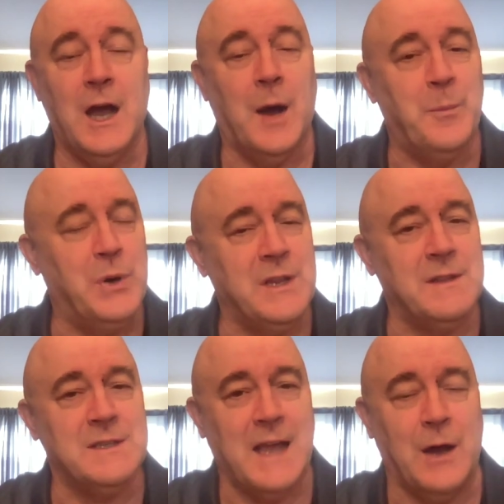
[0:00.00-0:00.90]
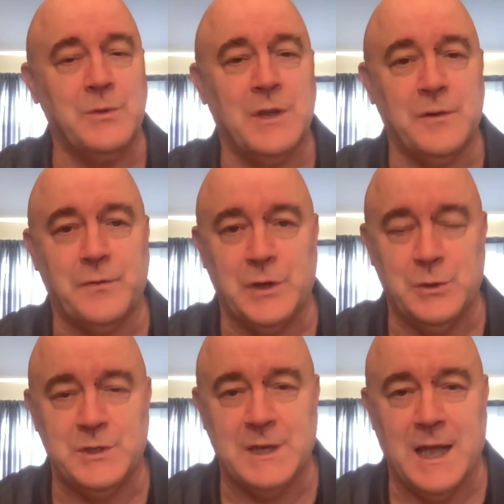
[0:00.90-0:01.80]
I'm putting this out there for
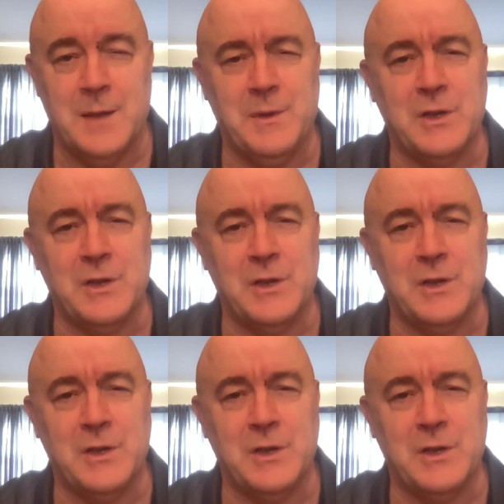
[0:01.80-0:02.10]
you today